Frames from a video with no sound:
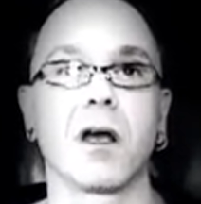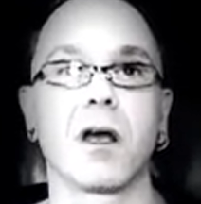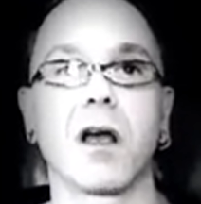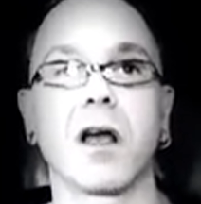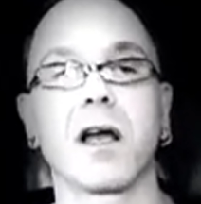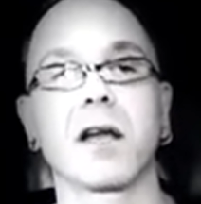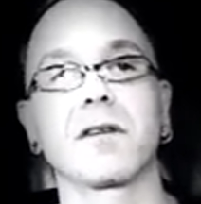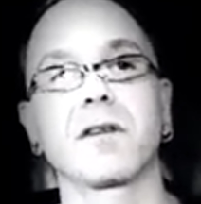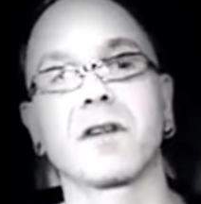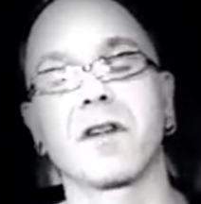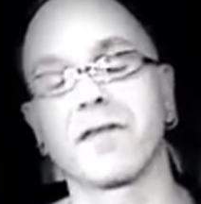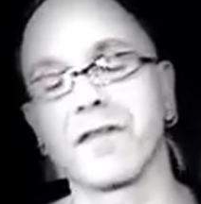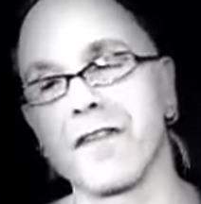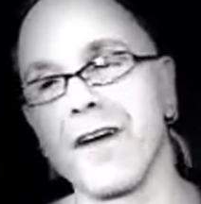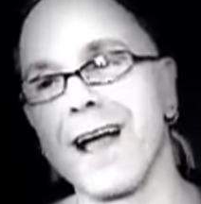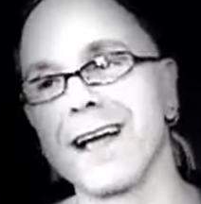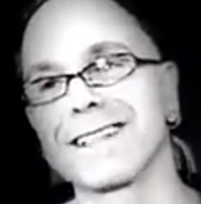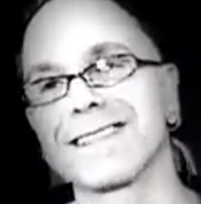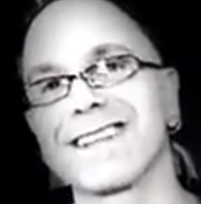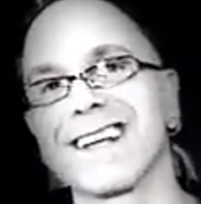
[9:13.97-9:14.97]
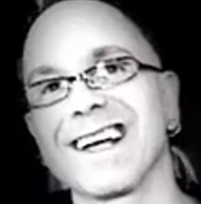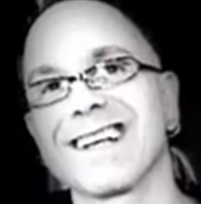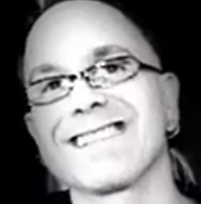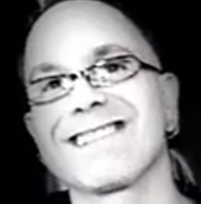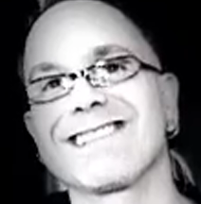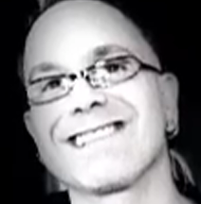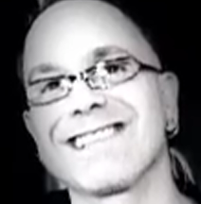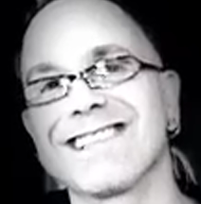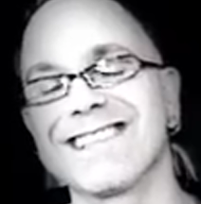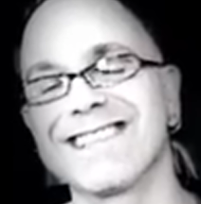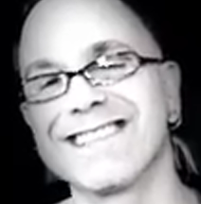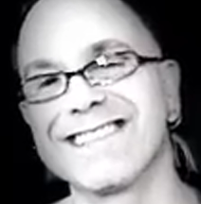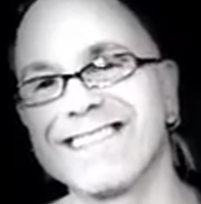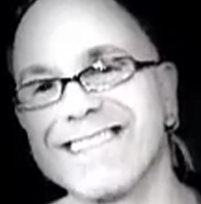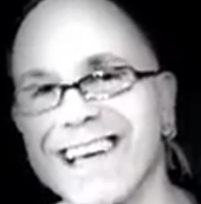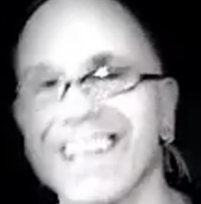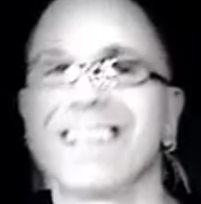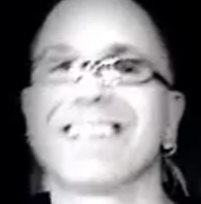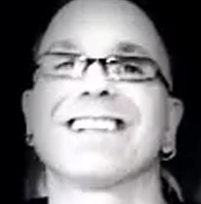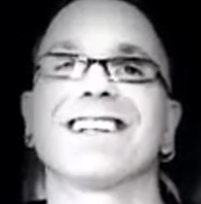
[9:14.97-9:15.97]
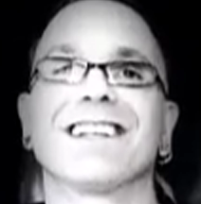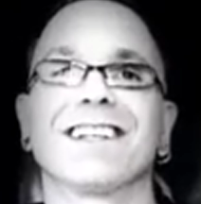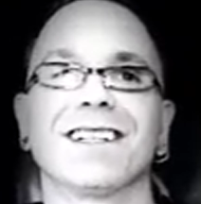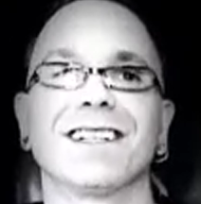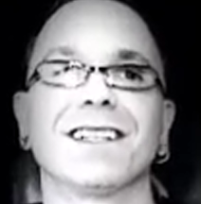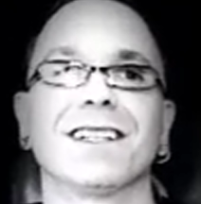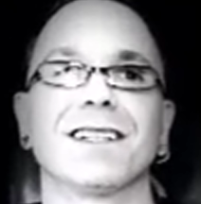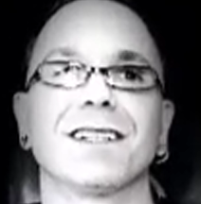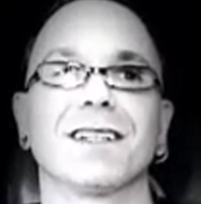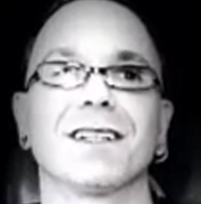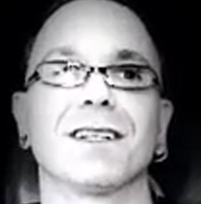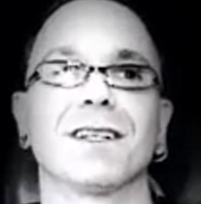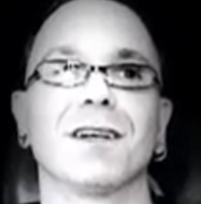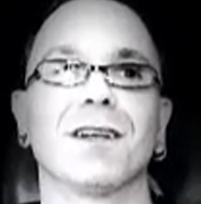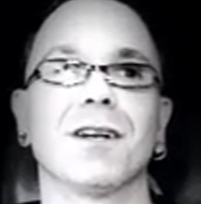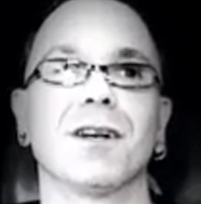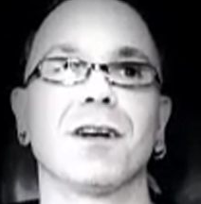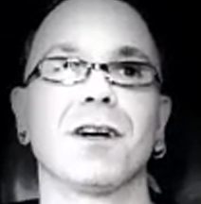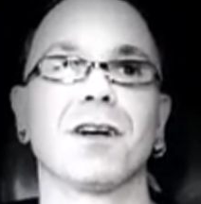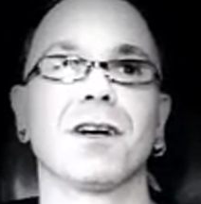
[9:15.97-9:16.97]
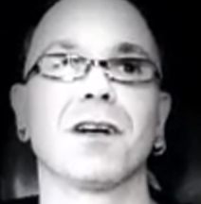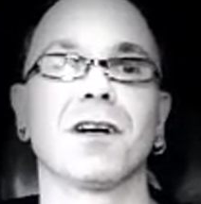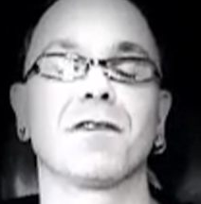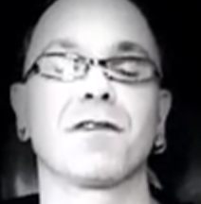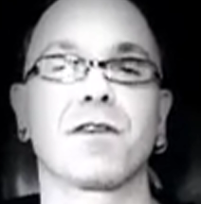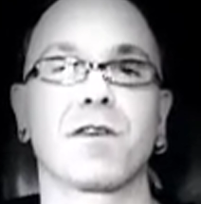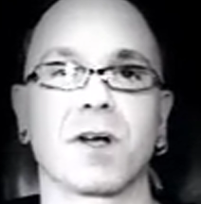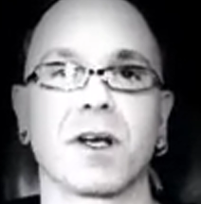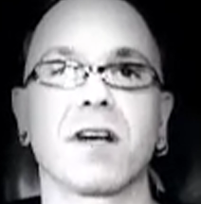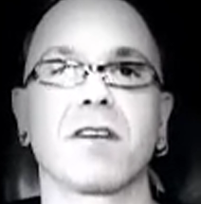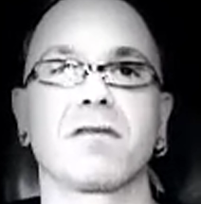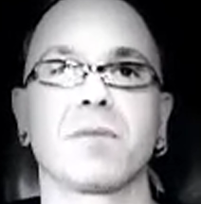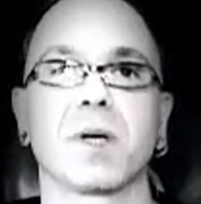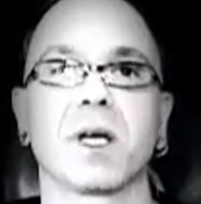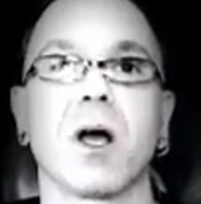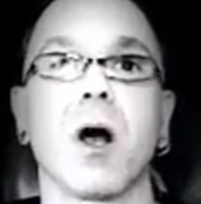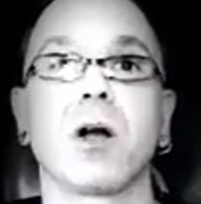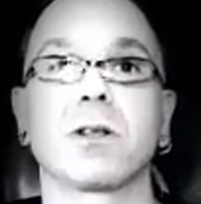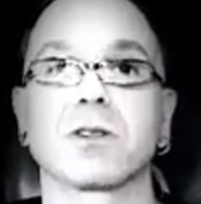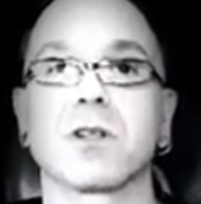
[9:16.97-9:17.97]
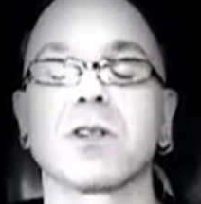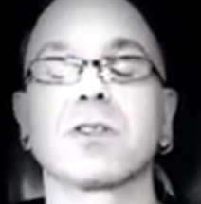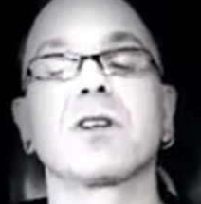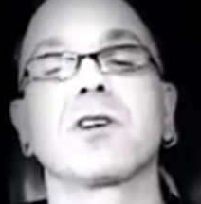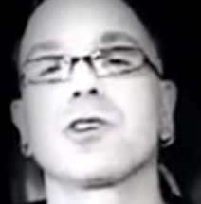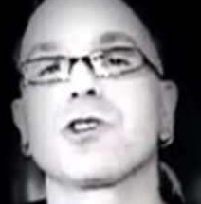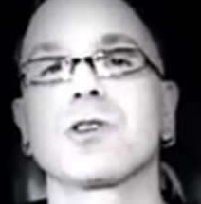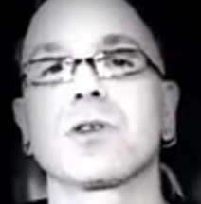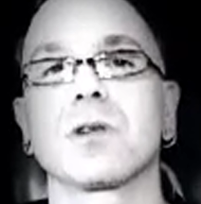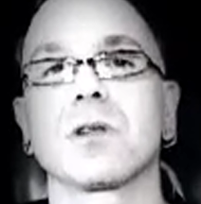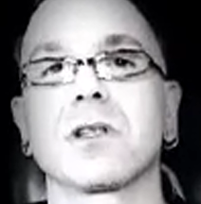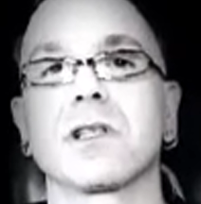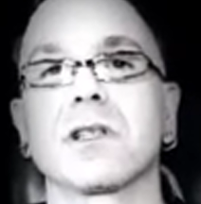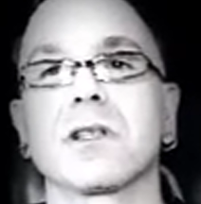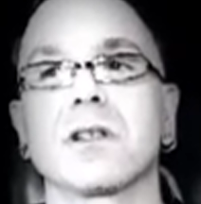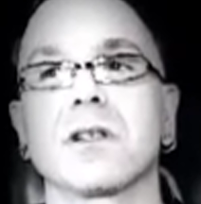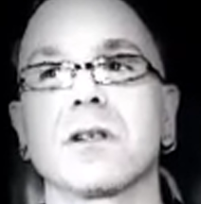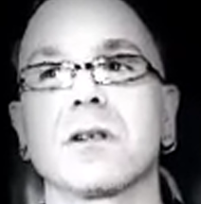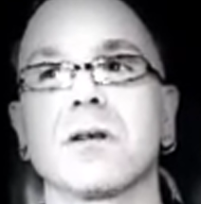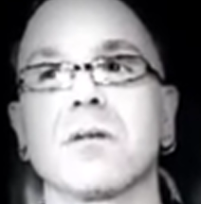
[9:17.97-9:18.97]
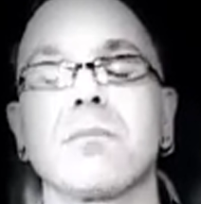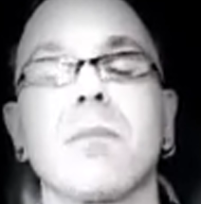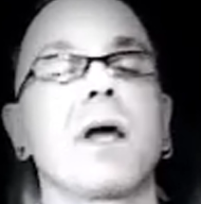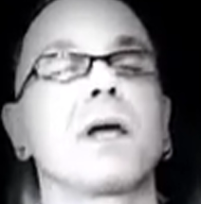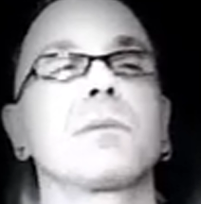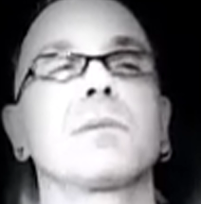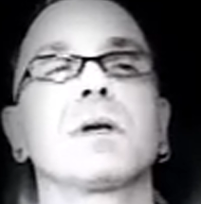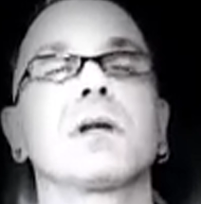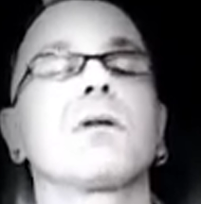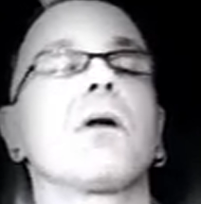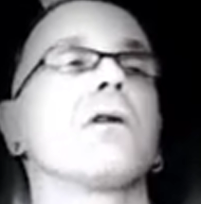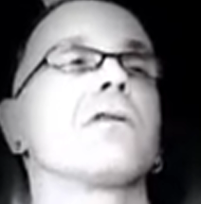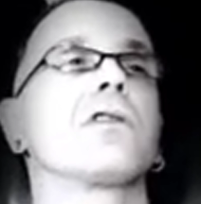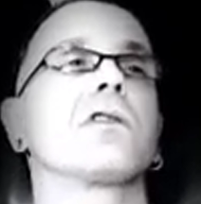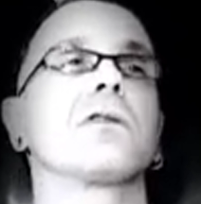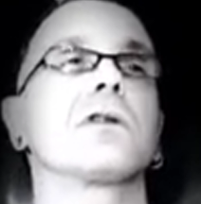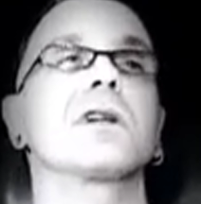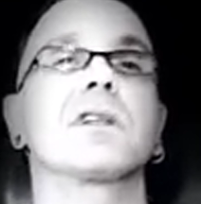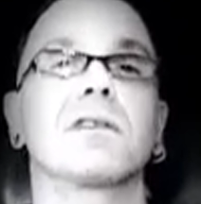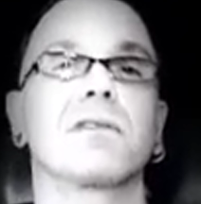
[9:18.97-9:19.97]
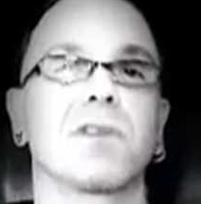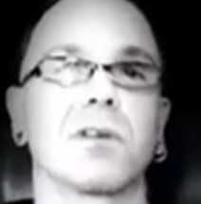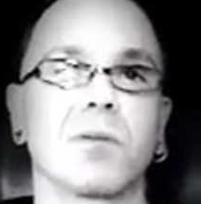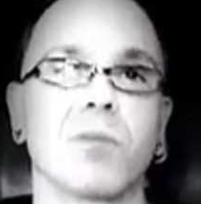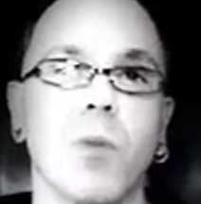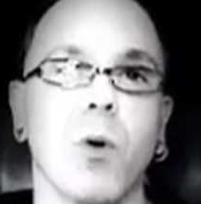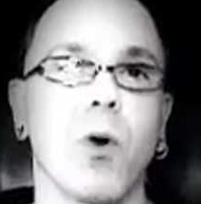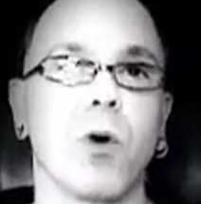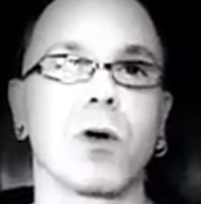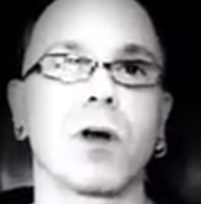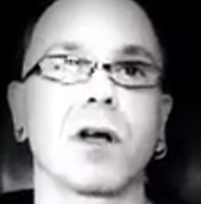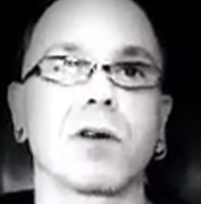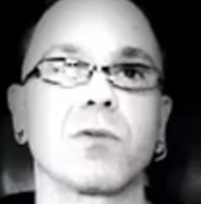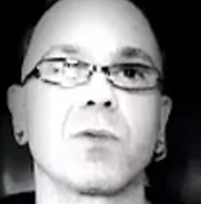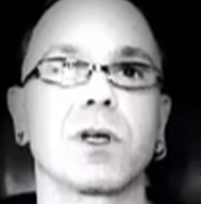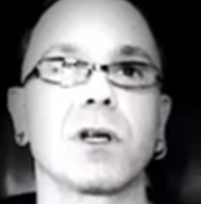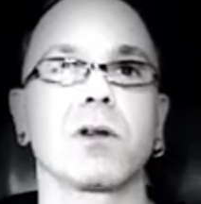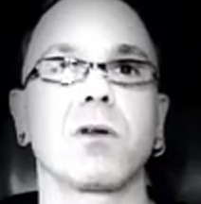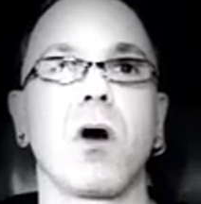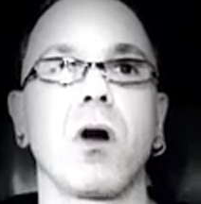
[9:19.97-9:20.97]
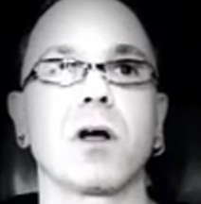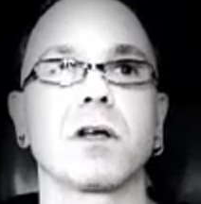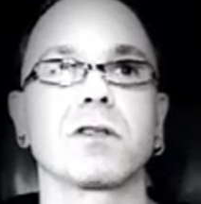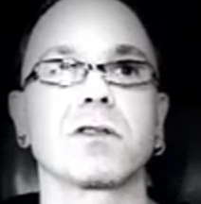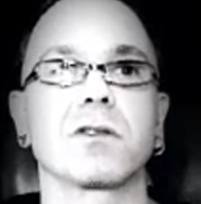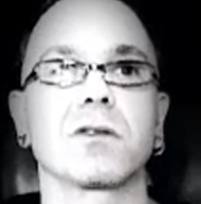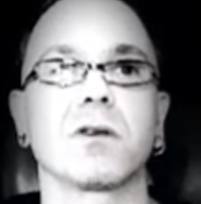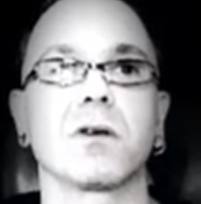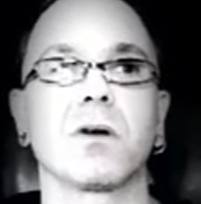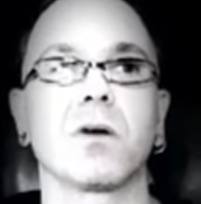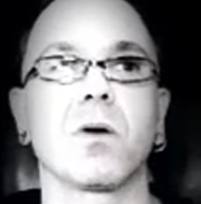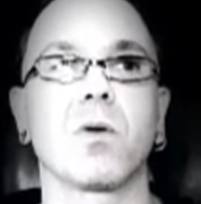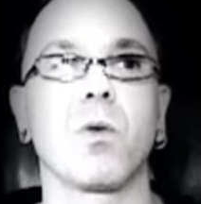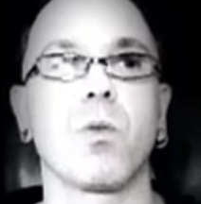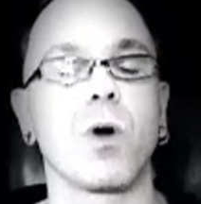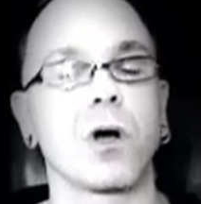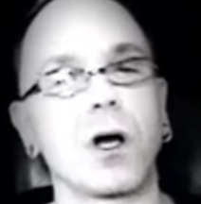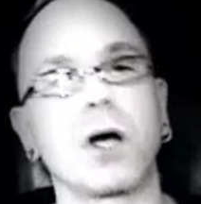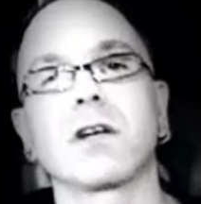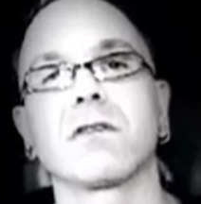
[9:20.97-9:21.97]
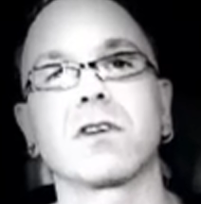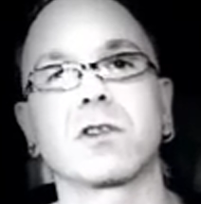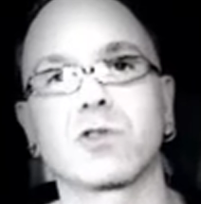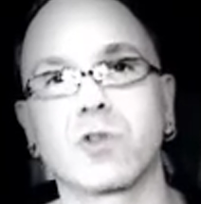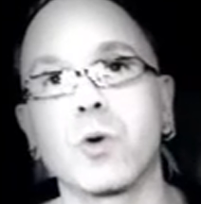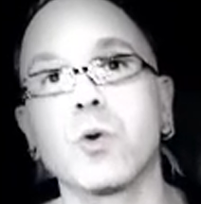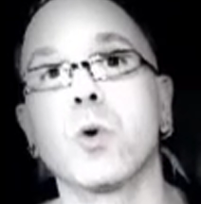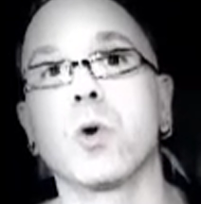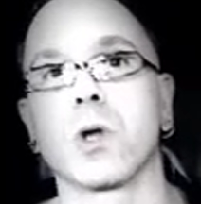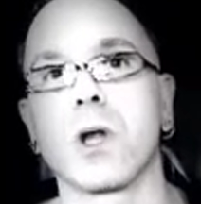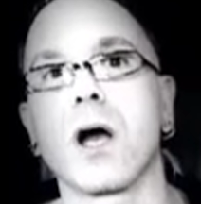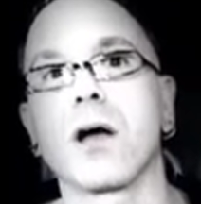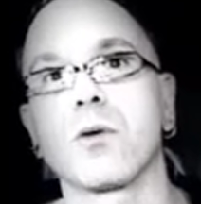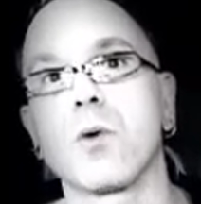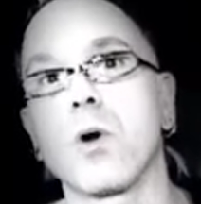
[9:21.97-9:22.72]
And the fact that she did forgive me unconditionally made me love her even more and realize what kind of a tool I